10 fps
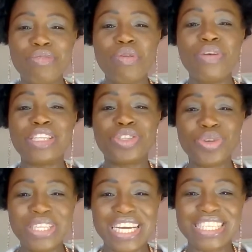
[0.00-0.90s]
we were
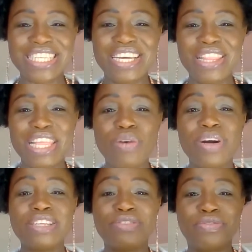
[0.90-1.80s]
told that there
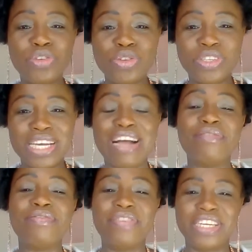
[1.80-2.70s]
were fruit
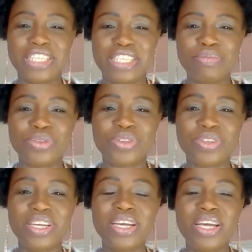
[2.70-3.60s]
and vegetables.